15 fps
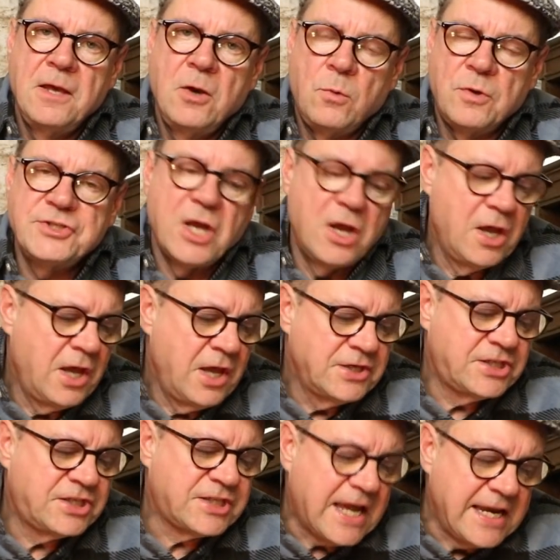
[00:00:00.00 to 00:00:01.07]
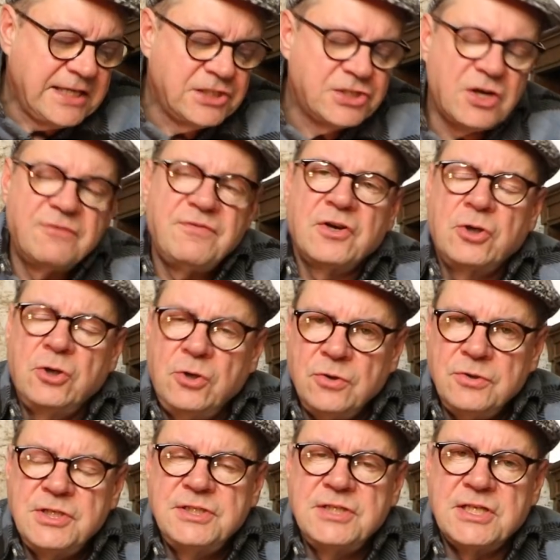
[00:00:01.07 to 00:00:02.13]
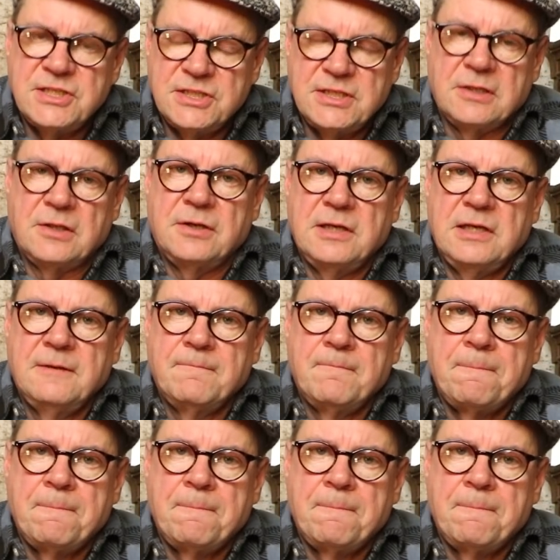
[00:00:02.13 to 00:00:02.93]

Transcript: was signs of a good distillery.